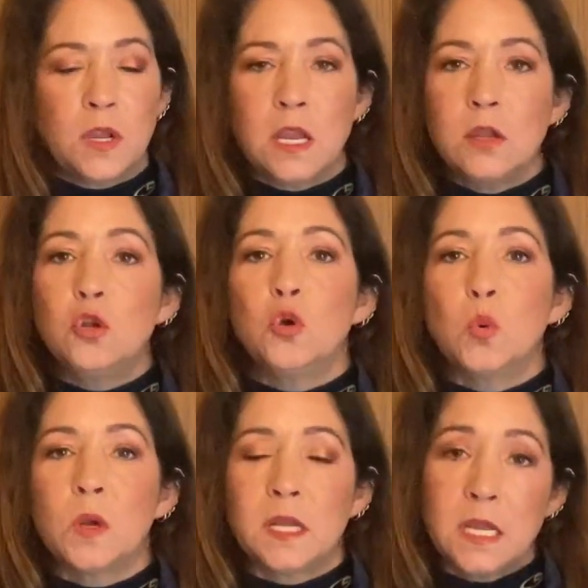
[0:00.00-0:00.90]
knew
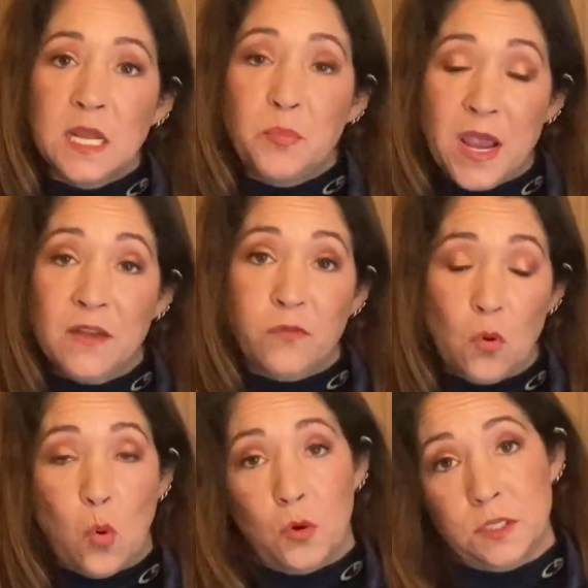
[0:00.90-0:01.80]
what he had paid for
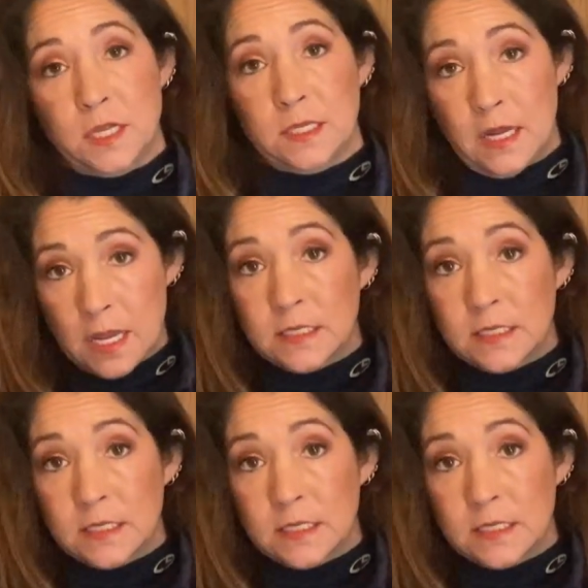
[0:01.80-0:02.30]
horses in his